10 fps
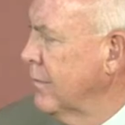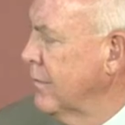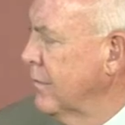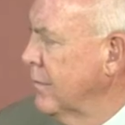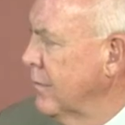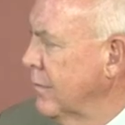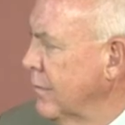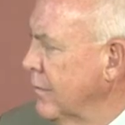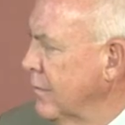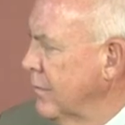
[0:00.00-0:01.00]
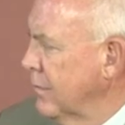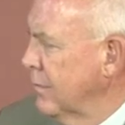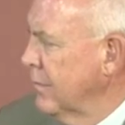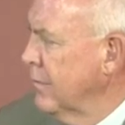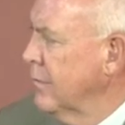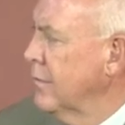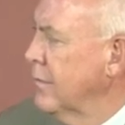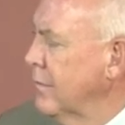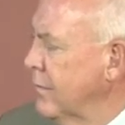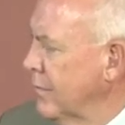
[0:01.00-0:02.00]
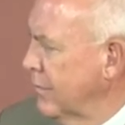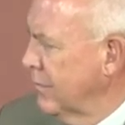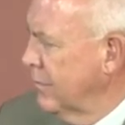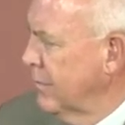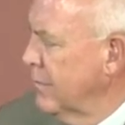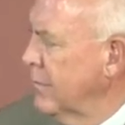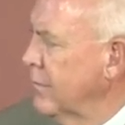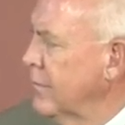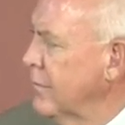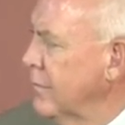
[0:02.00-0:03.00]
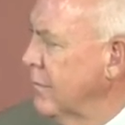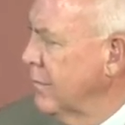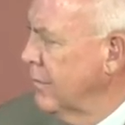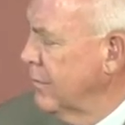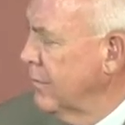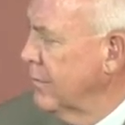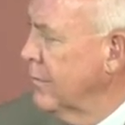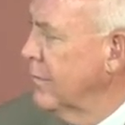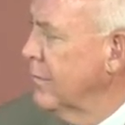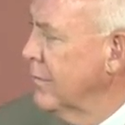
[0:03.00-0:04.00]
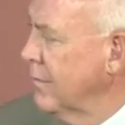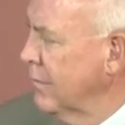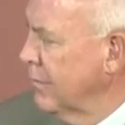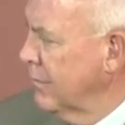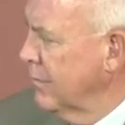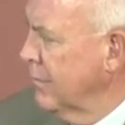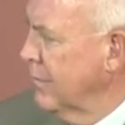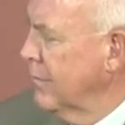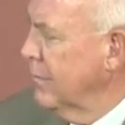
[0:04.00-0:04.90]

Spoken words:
(not speaking)